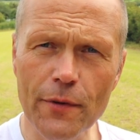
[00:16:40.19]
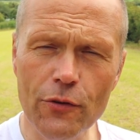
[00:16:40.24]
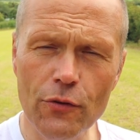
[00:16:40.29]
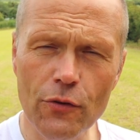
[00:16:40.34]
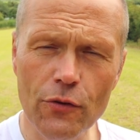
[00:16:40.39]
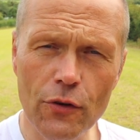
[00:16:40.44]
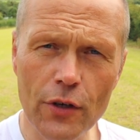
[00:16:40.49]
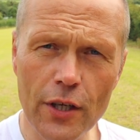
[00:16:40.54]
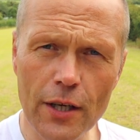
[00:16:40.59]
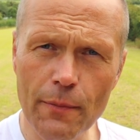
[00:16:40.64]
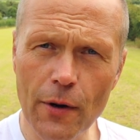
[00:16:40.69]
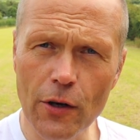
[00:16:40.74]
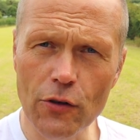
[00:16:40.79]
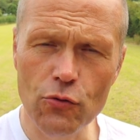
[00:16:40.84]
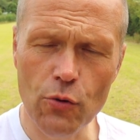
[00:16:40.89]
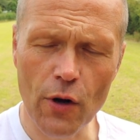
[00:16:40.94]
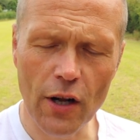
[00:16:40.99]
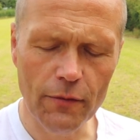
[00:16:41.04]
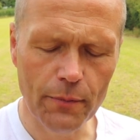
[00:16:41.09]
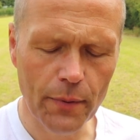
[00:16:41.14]
This was only about
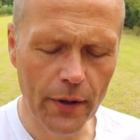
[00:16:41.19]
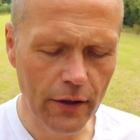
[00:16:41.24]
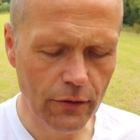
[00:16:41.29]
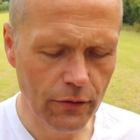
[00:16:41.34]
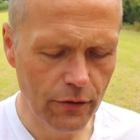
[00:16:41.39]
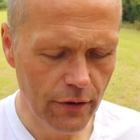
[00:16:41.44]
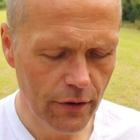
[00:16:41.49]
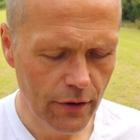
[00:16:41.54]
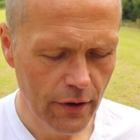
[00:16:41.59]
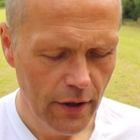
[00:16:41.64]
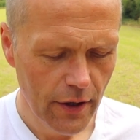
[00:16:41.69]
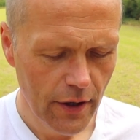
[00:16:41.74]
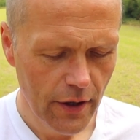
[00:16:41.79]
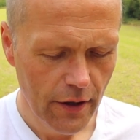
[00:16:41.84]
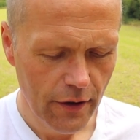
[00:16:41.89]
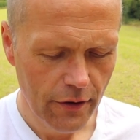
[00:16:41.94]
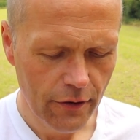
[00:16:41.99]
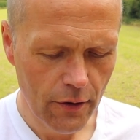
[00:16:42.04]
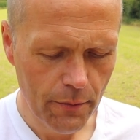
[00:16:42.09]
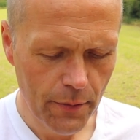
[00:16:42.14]
£12,
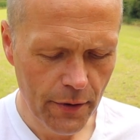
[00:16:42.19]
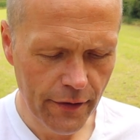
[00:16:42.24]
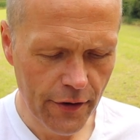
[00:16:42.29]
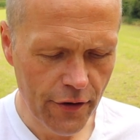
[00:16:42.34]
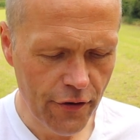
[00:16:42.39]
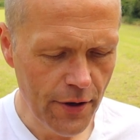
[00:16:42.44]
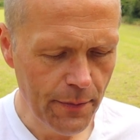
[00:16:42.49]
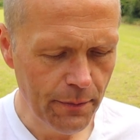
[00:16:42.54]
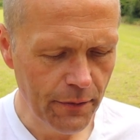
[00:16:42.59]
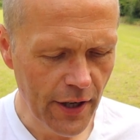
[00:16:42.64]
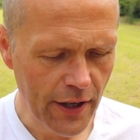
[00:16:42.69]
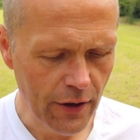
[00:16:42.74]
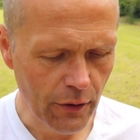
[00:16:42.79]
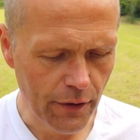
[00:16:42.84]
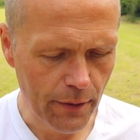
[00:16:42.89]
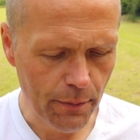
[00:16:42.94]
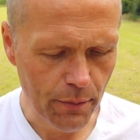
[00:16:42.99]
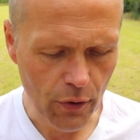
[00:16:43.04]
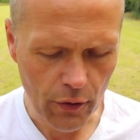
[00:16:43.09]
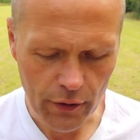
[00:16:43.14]
so a bit of a cheap day
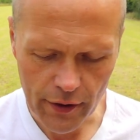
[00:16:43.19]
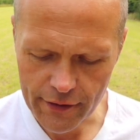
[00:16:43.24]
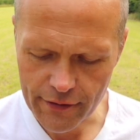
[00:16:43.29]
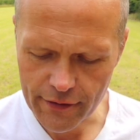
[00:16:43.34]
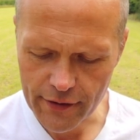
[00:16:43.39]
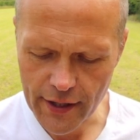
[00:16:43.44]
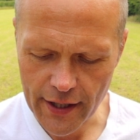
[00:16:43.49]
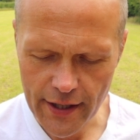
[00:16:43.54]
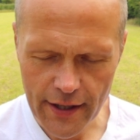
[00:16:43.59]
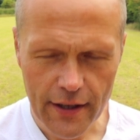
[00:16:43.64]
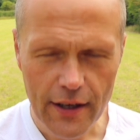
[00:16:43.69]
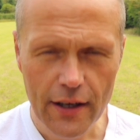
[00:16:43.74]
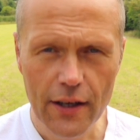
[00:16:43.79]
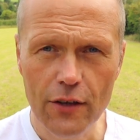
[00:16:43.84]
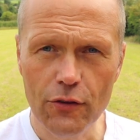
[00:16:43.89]
on the products today.